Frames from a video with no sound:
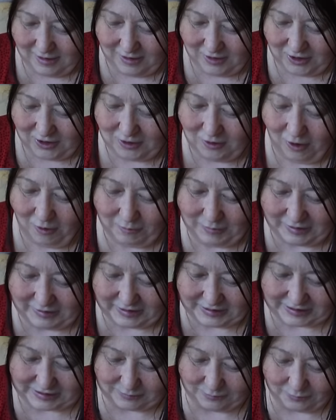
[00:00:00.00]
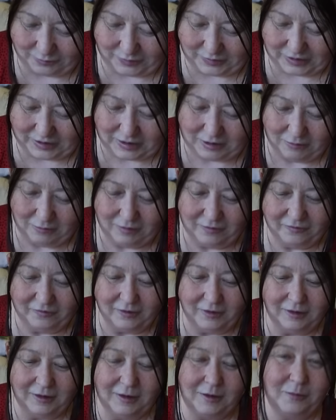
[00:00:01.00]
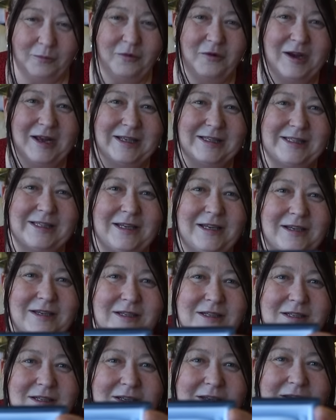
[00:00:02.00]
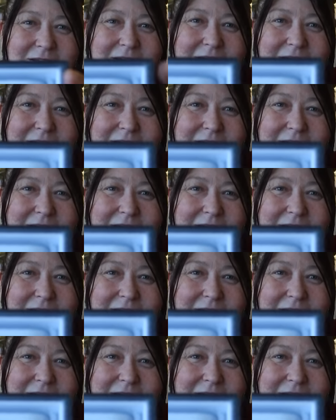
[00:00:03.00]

She got me this beautiful bracelet.